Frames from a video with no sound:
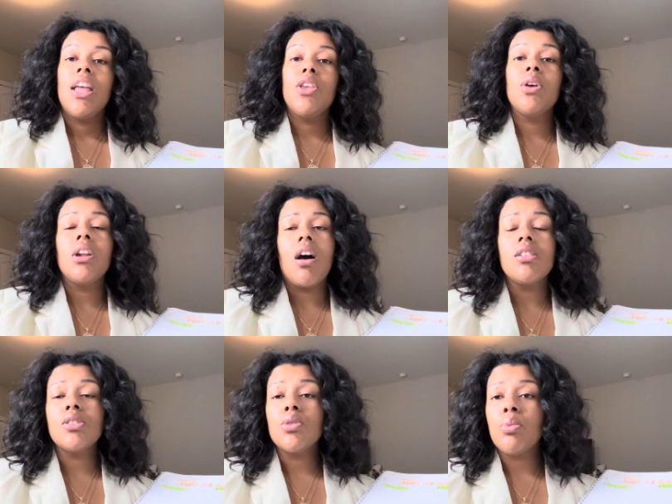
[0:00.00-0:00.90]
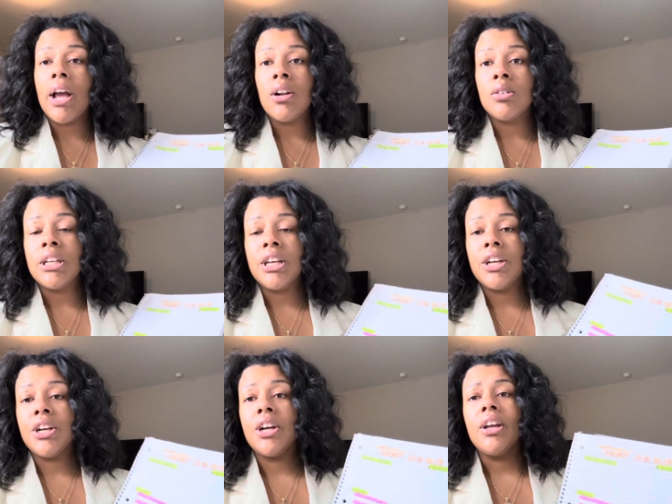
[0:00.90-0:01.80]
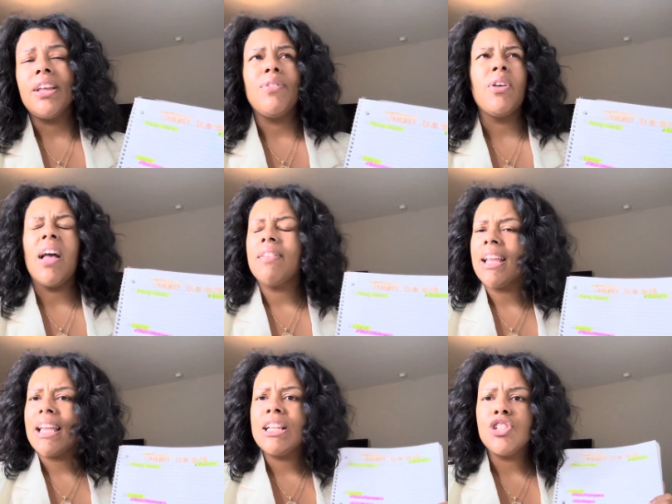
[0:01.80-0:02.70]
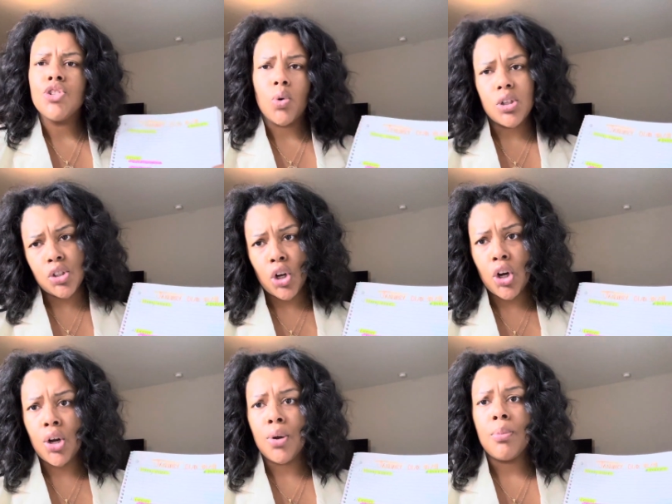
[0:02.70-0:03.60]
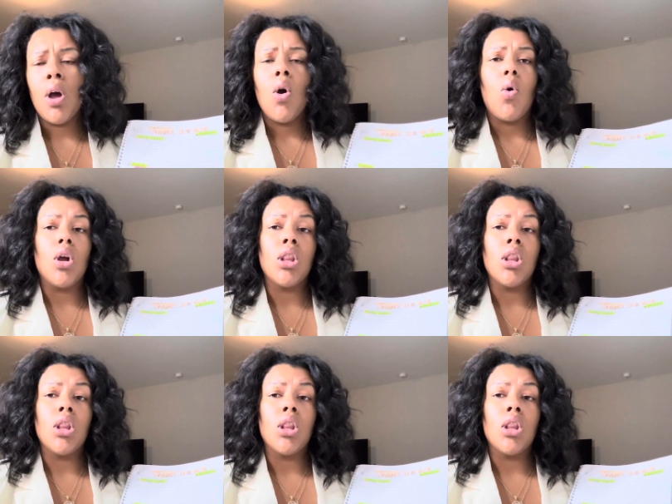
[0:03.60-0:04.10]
You can also write on here if you have like any short-term or